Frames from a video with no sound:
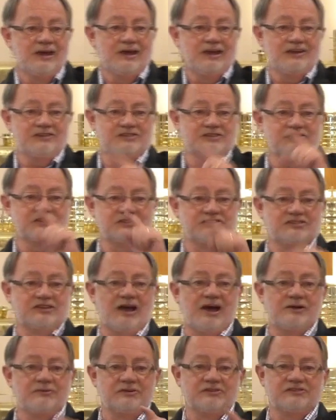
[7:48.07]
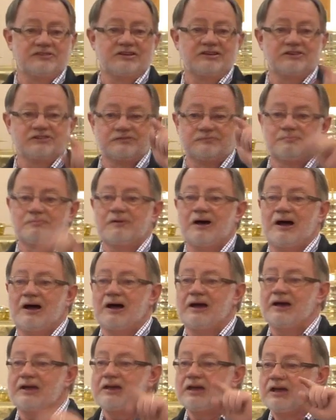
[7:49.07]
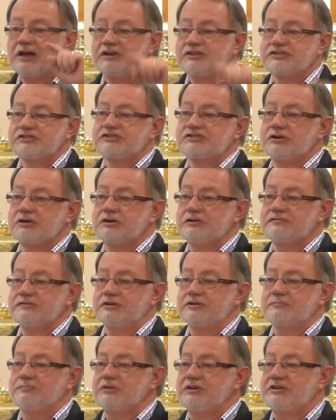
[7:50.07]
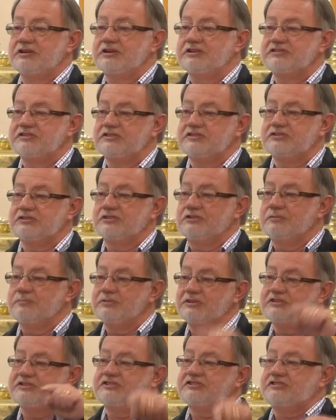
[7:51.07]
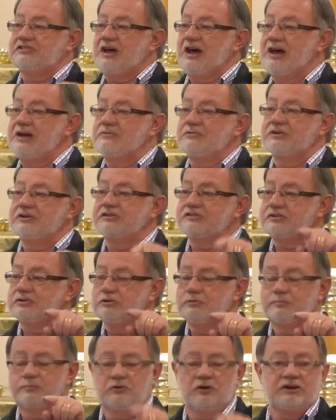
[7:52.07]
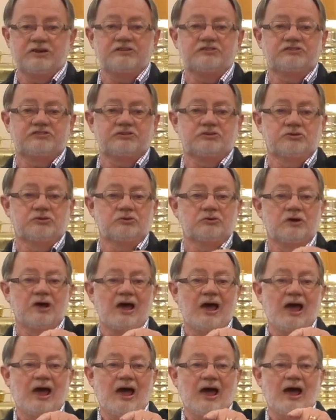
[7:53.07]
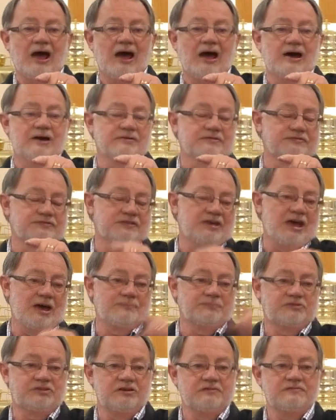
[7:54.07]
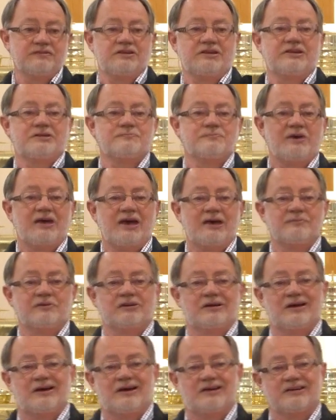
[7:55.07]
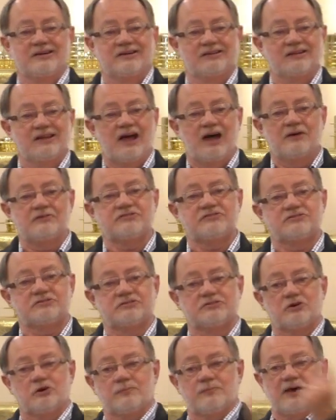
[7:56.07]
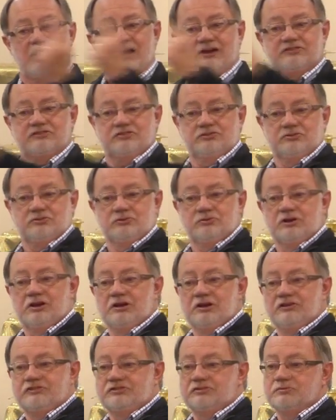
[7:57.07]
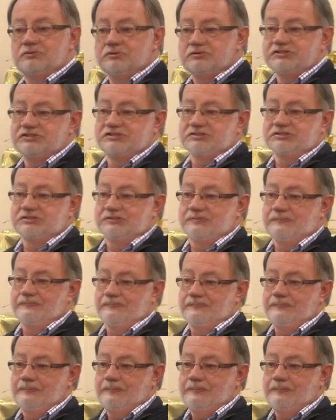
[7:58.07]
He says, Cyrus is my servant because it's going to be Cyrus who brings you out of captivity in Babylon and allows you to go back to Jerusalem.